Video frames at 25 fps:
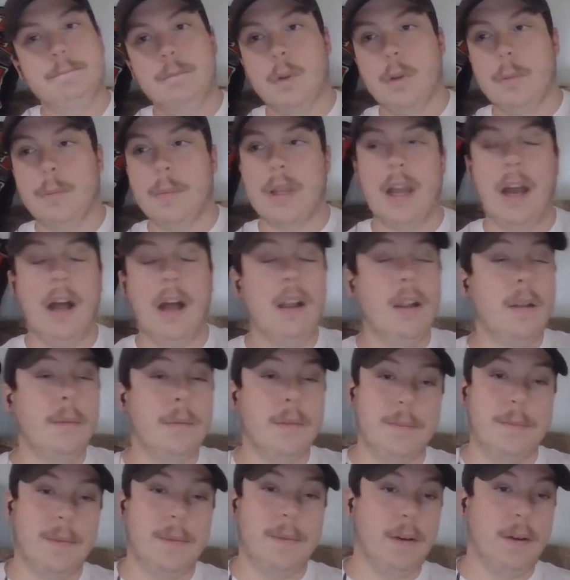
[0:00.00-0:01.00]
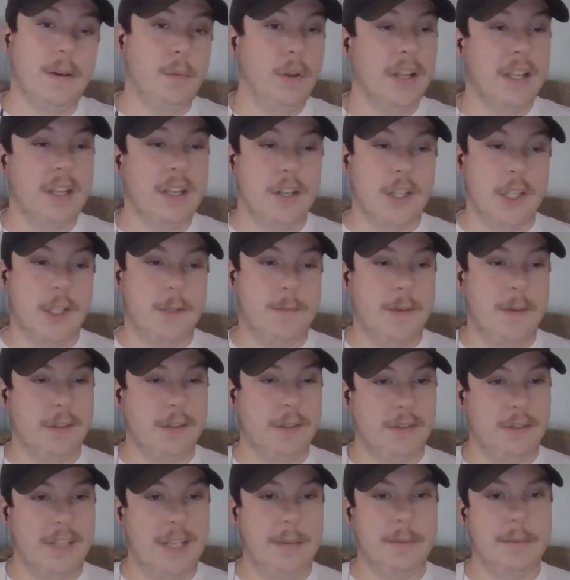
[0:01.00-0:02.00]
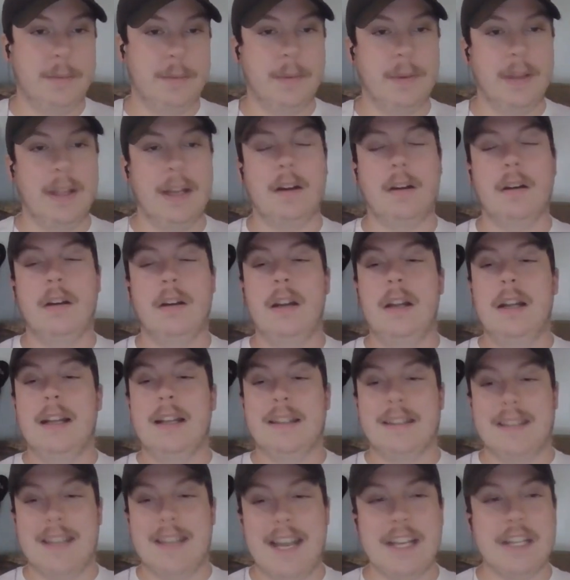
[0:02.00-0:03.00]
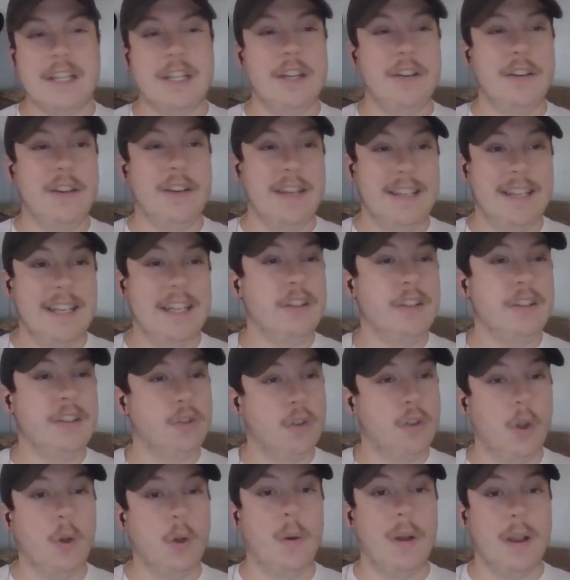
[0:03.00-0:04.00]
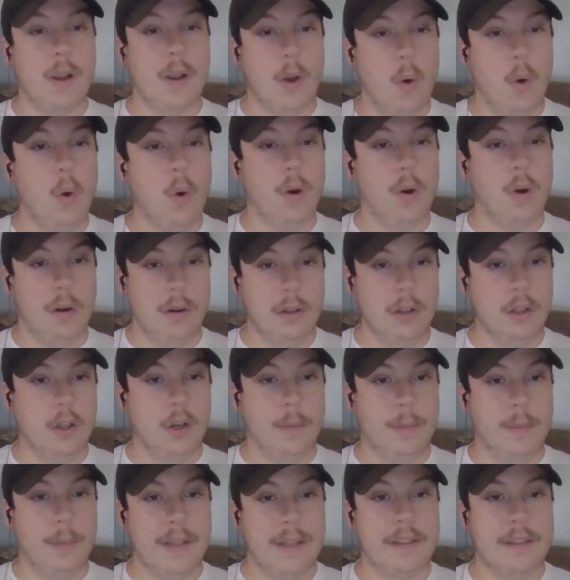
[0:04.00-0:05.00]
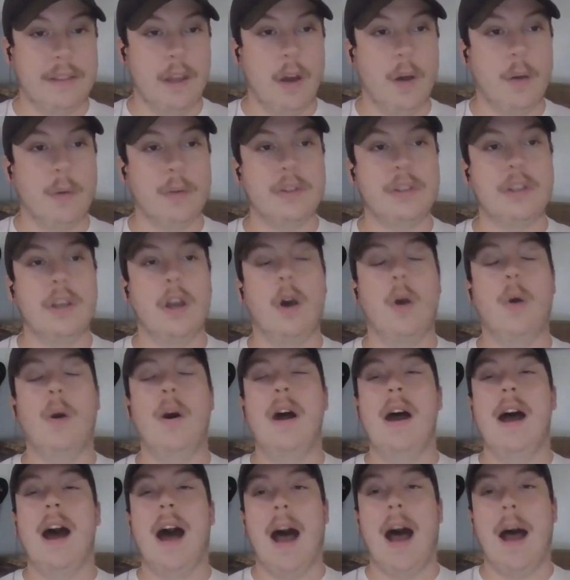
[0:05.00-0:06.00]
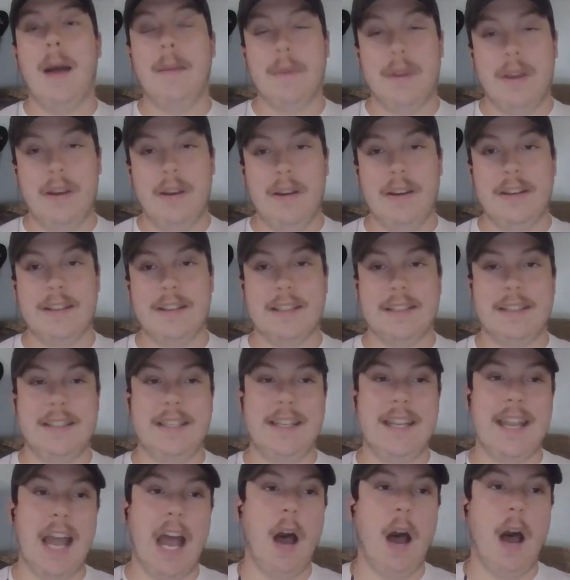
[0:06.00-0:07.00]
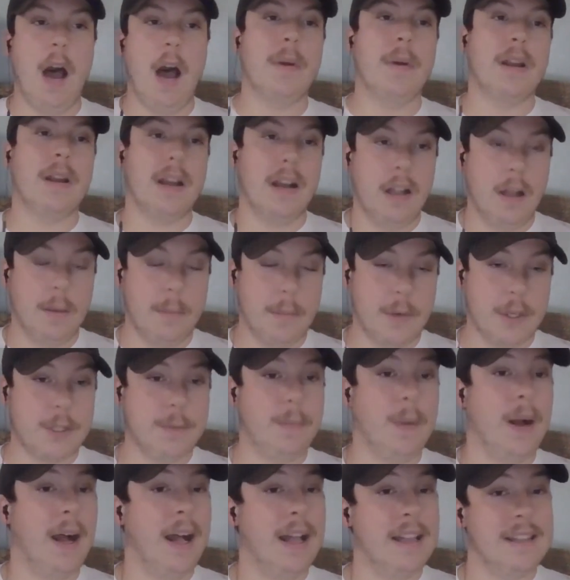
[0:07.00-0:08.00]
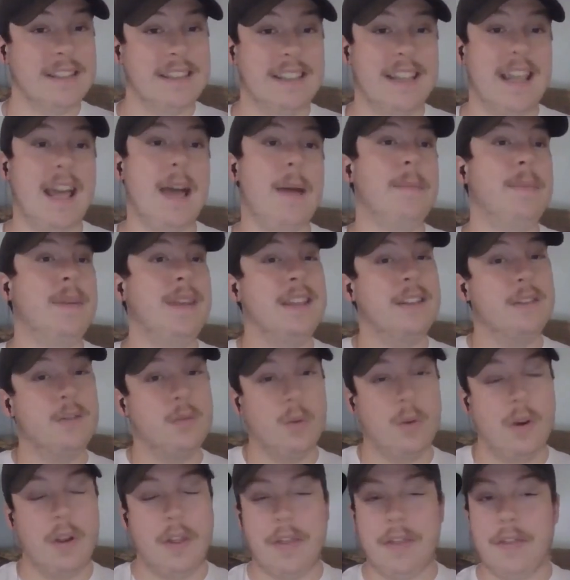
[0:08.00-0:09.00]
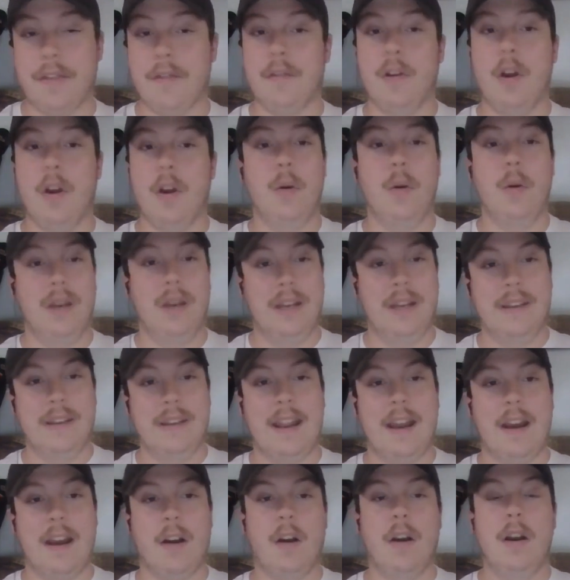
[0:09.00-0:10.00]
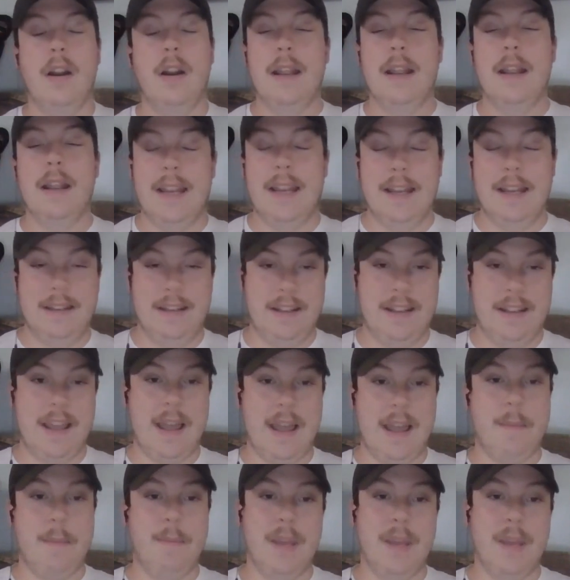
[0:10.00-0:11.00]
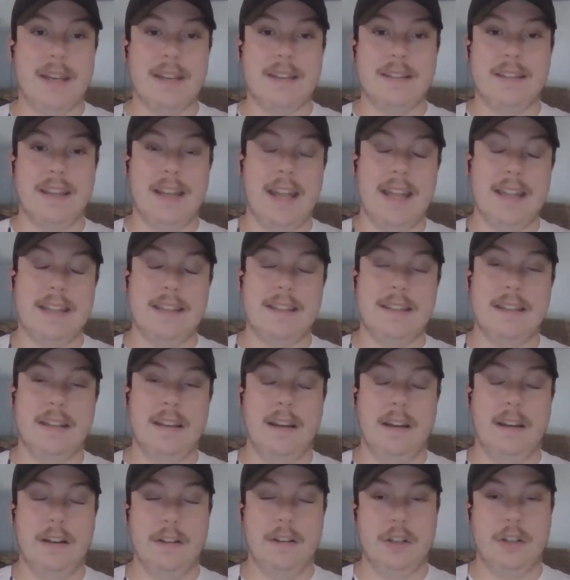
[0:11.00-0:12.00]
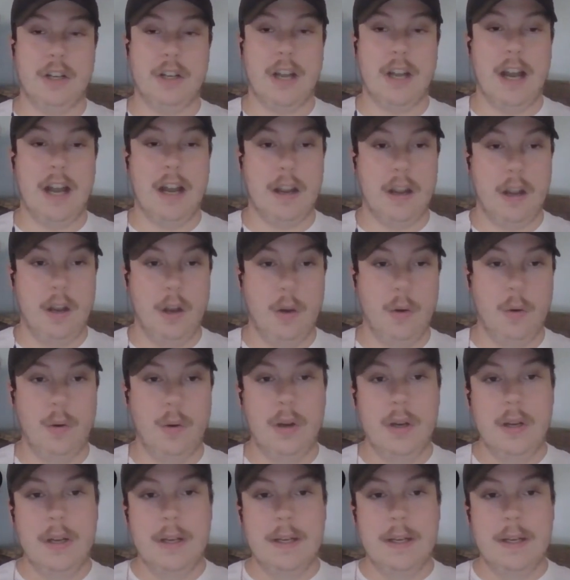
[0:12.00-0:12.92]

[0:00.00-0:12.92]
McCollum has been a really good special teams player. Last year, he did struggle at corner a little bit, though. So I'm curious to see how McCollum responds to that, being sort of thrown in there into that mix against the Chicago